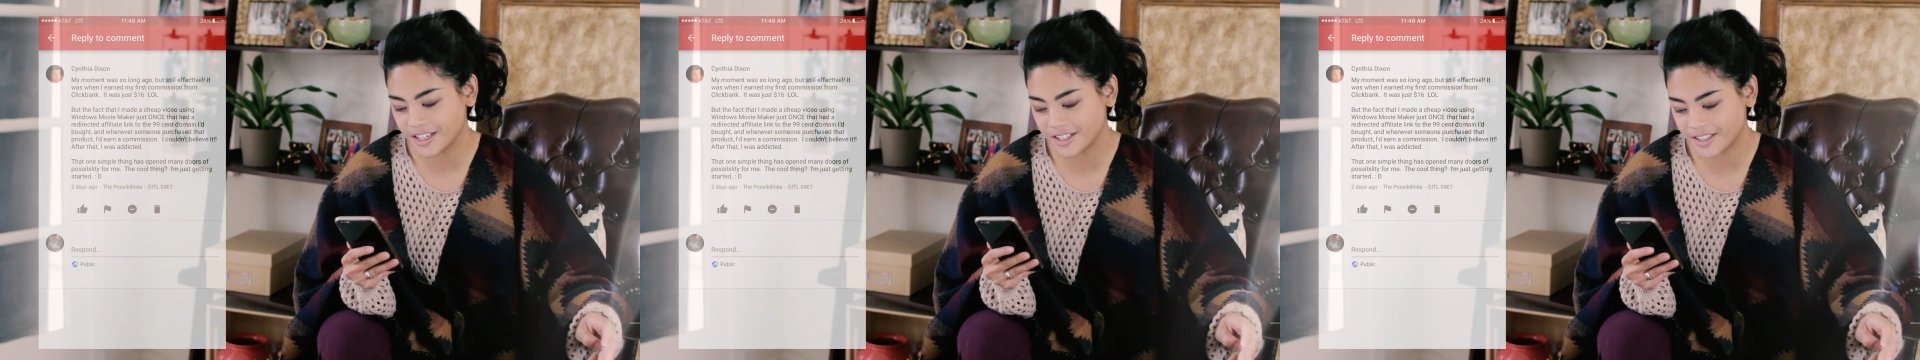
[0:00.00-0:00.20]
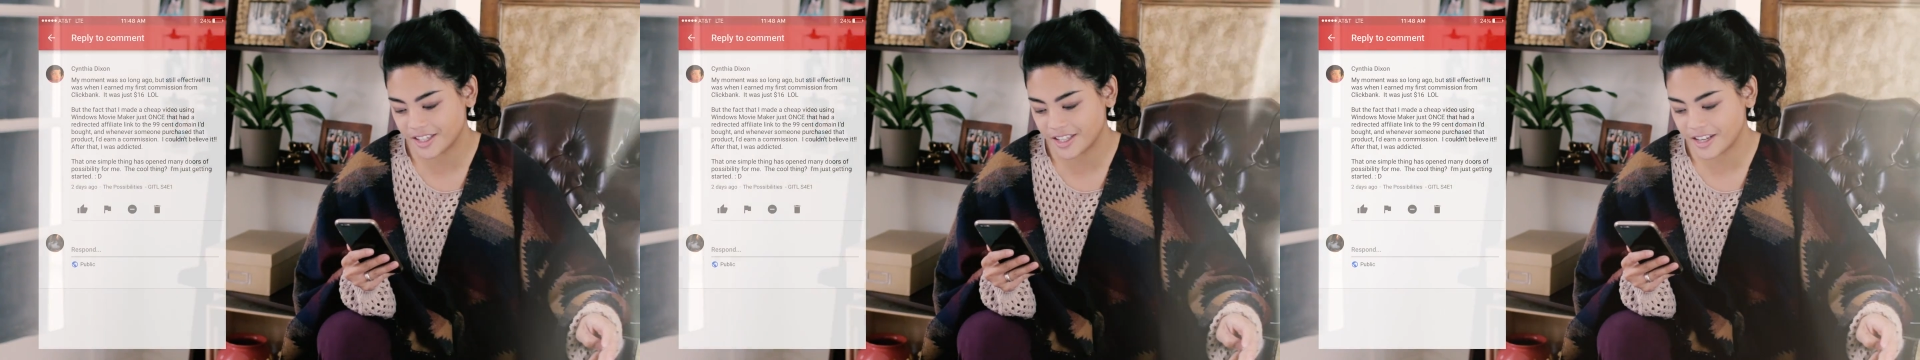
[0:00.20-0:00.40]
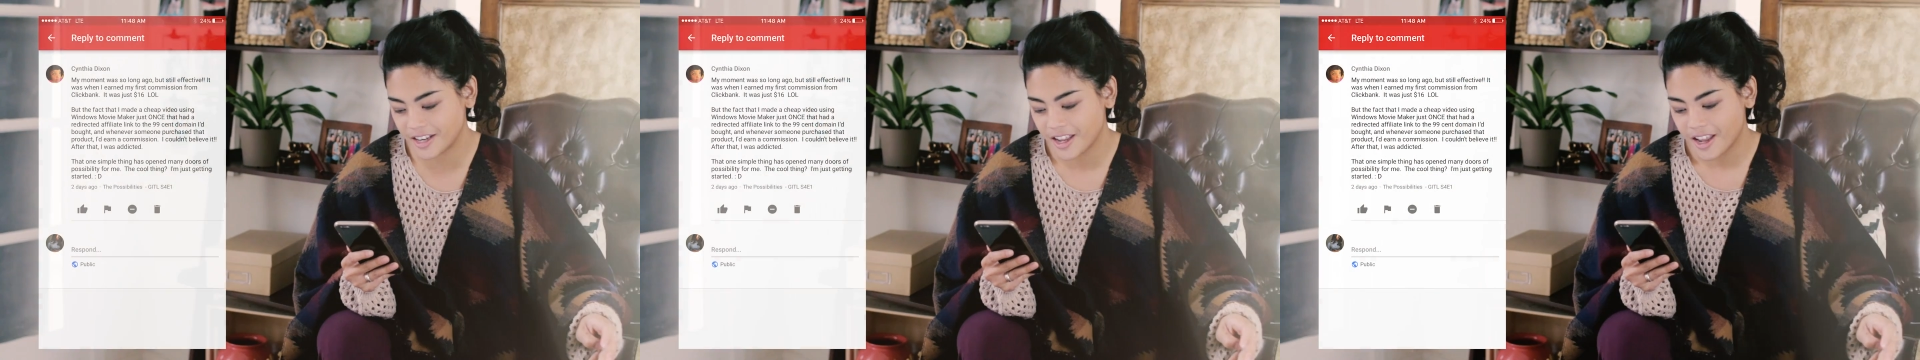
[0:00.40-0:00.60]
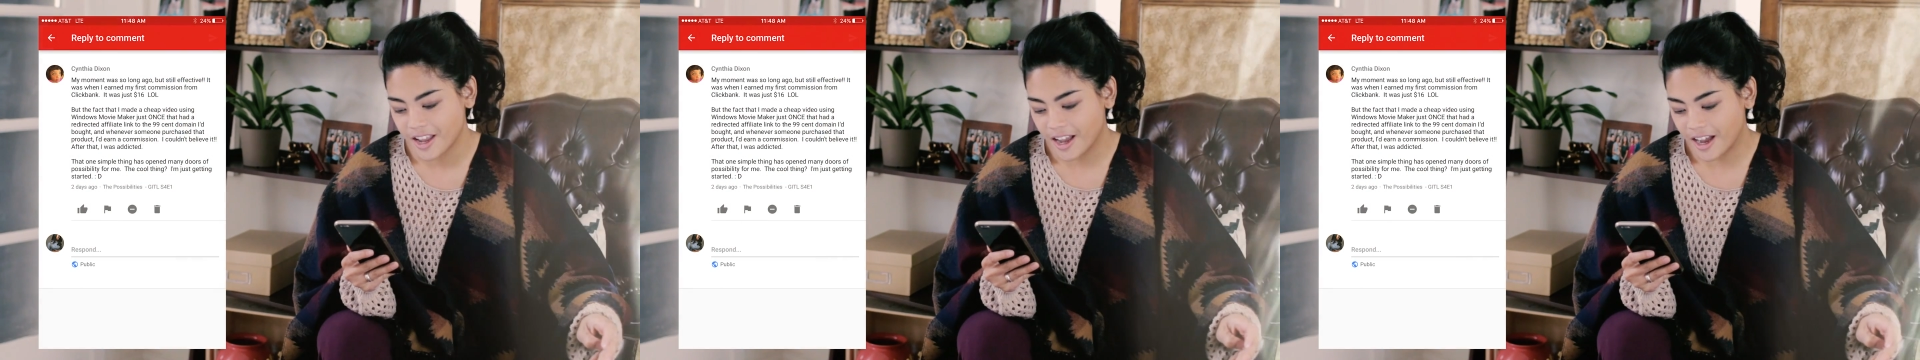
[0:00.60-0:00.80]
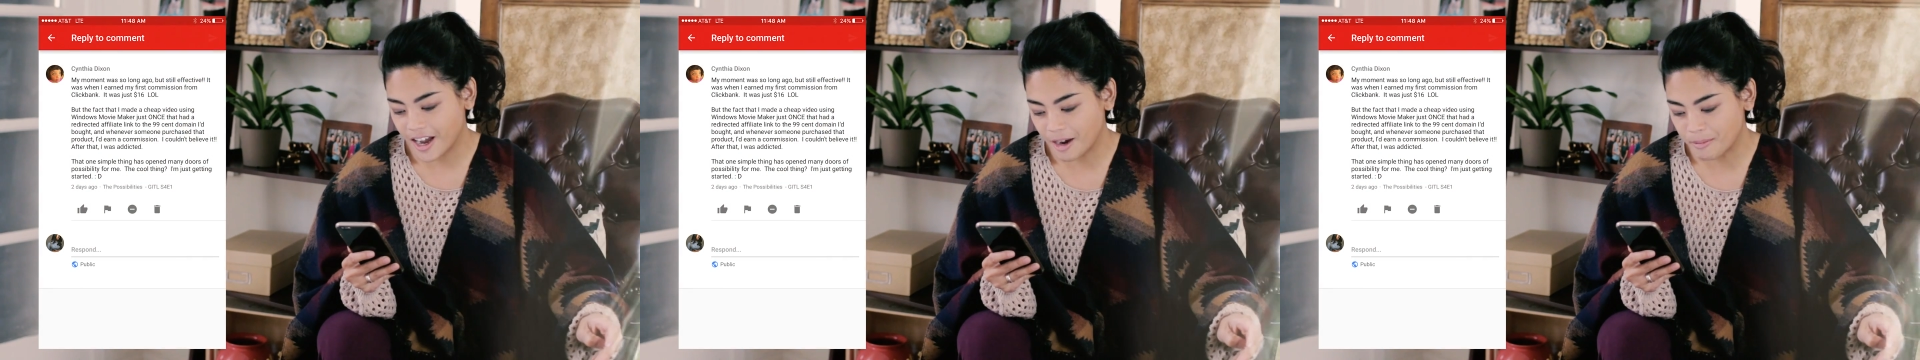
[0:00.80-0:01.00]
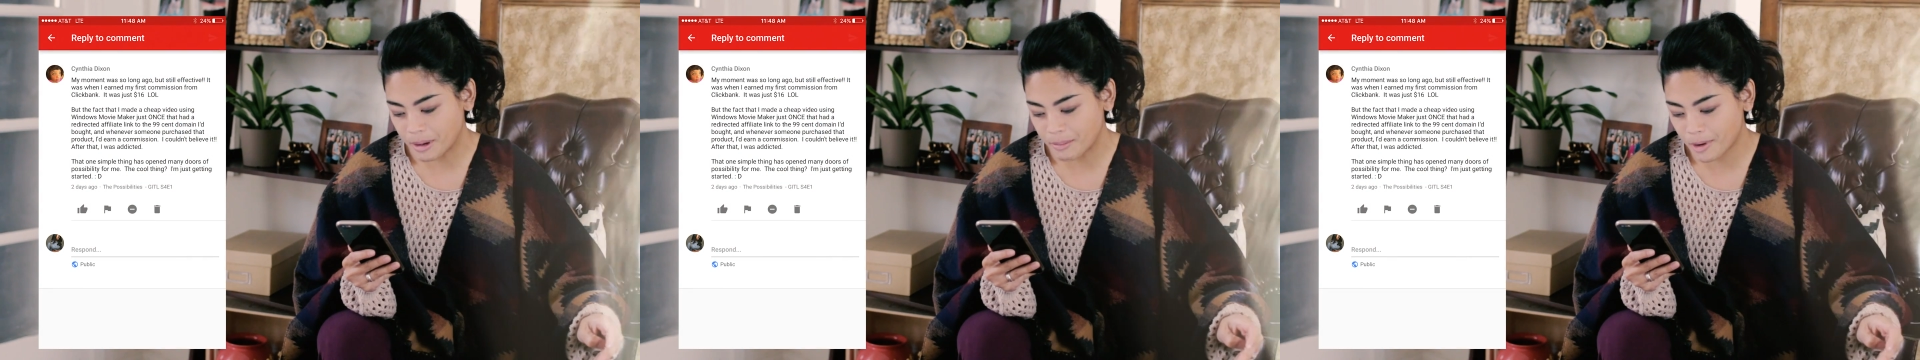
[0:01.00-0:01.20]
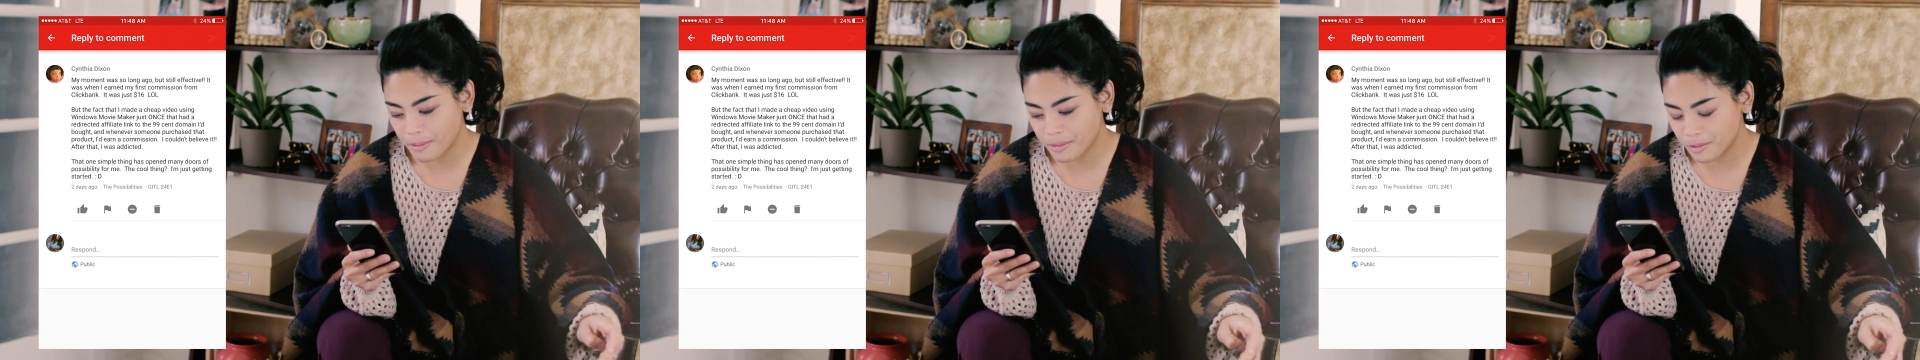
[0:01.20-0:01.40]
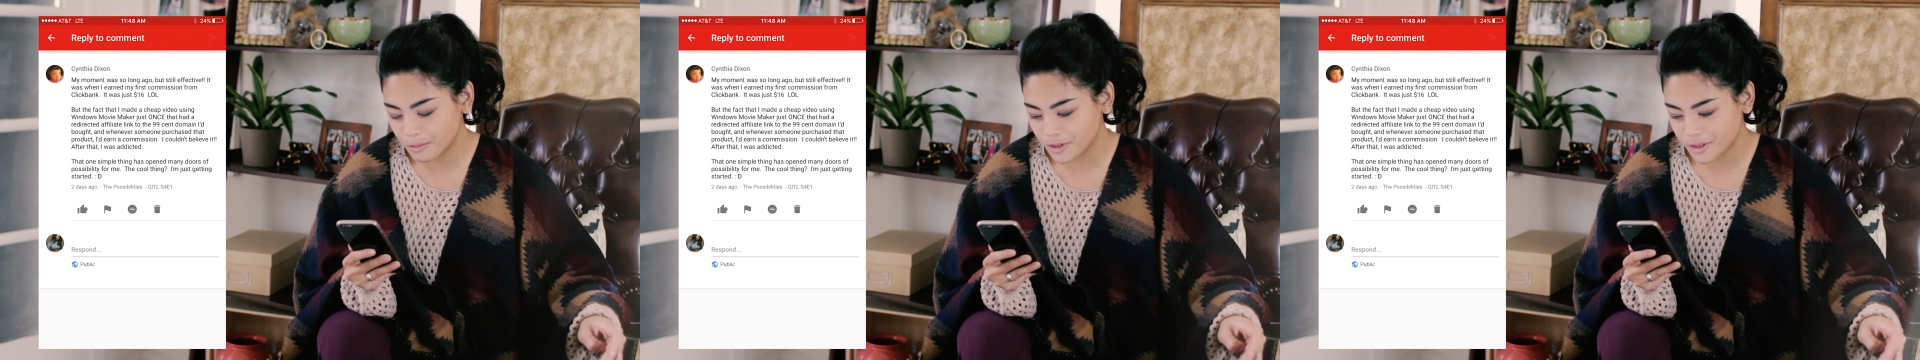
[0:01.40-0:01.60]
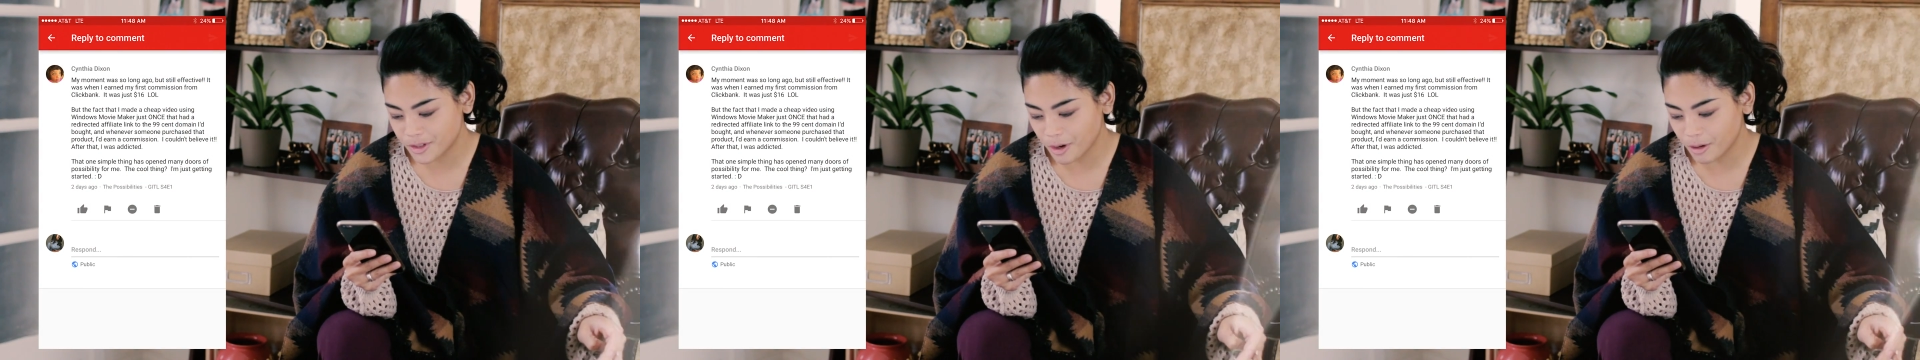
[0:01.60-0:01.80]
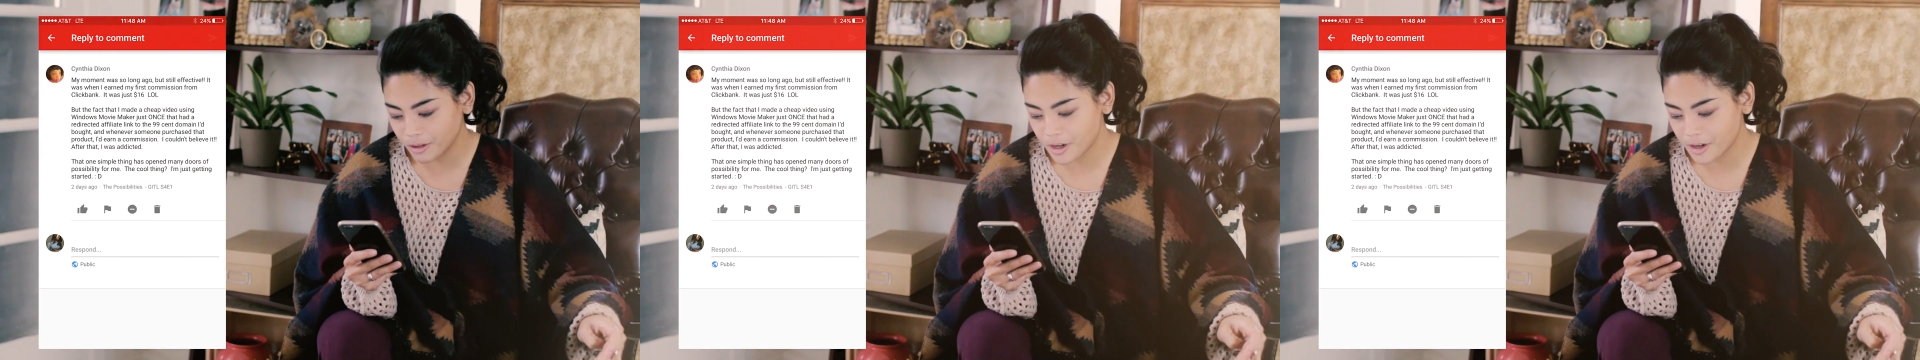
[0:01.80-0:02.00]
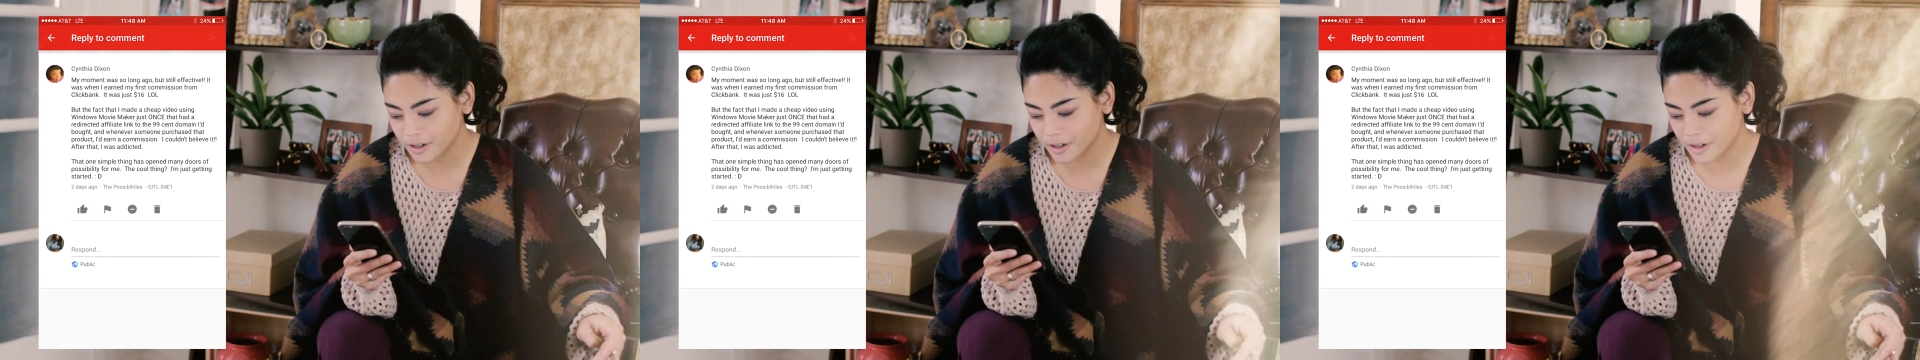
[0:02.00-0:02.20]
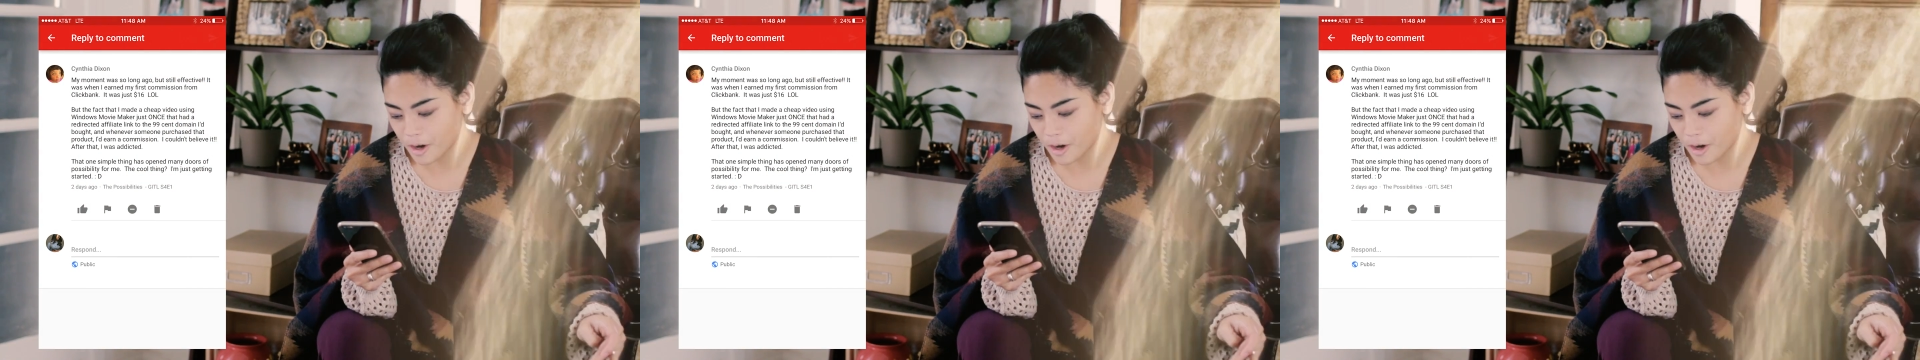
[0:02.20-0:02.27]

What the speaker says: Dixon, my moment was so long